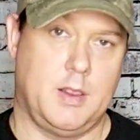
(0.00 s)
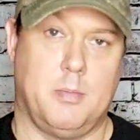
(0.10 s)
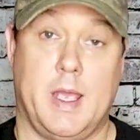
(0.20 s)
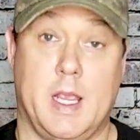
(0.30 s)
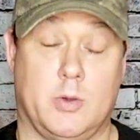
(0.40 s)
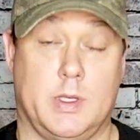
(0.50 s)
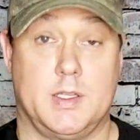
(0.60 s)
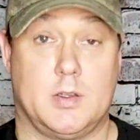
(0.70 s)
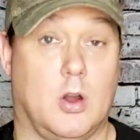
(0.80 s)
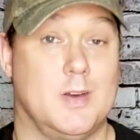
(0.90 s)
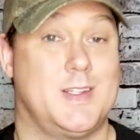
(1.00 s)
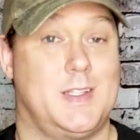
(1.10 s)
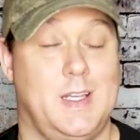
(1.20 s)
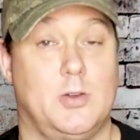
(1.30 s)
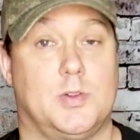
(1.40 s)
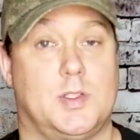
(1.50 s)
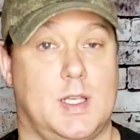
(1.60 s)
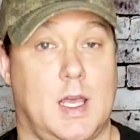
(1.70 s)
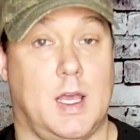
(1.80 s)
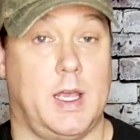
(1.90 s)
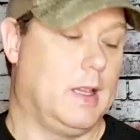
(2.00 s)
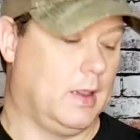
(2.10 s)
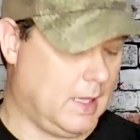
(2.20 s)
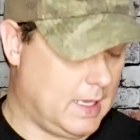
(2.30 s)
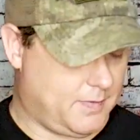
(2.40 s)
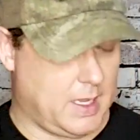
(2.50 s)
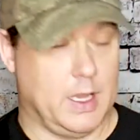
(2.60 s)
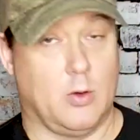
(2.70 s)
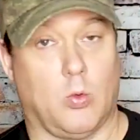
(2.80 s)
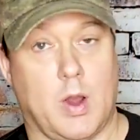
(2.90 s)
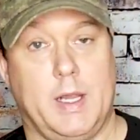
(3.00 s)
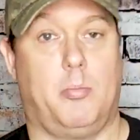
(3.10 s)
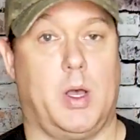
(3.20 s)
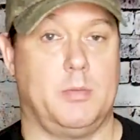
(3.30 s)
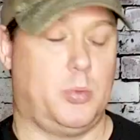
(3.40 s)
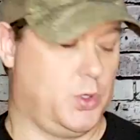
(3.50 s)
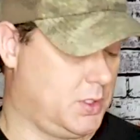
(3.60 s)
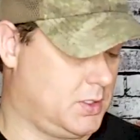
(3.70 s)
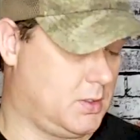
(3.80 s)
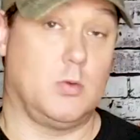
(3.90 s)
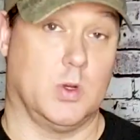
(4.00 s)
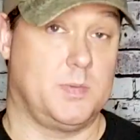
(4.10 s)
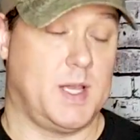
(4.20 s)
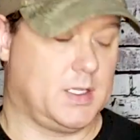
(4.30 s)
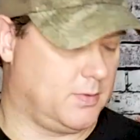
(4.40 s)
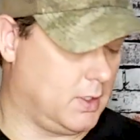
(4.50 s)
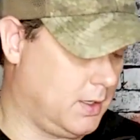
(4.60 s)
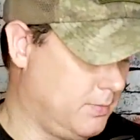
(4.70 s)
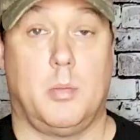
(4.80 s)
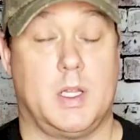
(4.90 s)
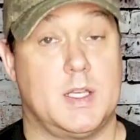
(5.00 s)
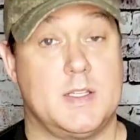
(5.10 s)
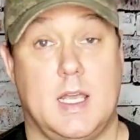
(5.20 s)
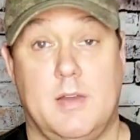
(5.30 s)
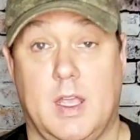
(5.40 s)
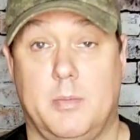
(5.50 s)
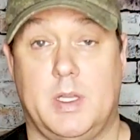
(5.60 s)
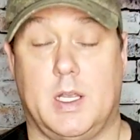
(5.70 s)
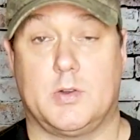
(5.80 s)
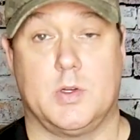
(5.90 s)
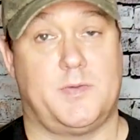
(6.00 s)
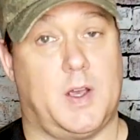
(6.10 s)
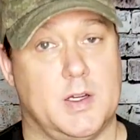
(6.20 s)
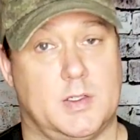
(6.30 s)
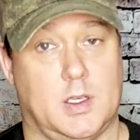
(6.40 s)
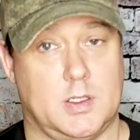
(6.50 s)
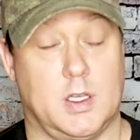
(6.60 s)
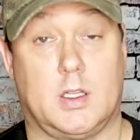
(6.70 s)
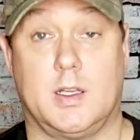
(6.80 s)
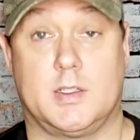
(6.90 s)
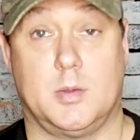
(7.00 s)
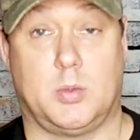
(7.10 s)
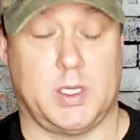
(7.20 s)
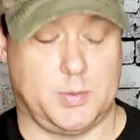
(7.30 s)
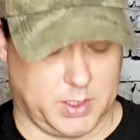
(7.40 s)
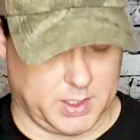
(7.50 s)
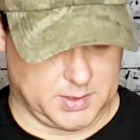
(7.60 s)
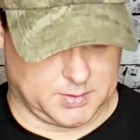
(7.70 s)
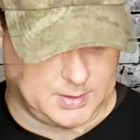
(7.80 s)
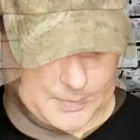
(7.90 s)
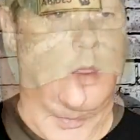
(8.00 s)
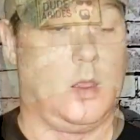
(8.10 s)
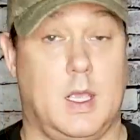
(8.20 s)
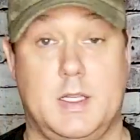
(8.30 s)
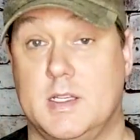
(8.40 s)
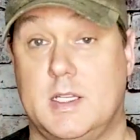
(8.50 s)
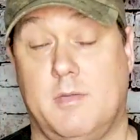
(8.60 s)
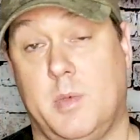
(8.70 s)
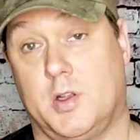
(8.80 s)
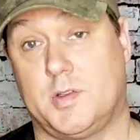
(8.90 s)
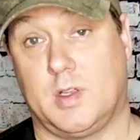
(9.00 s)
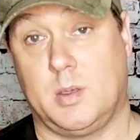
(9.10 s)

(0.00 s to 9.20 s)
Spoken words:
the mag release are single side left and right button pushes respectively, but it does have ambidextrous fire selection that clicks into place pretty nicely. It does have metal sling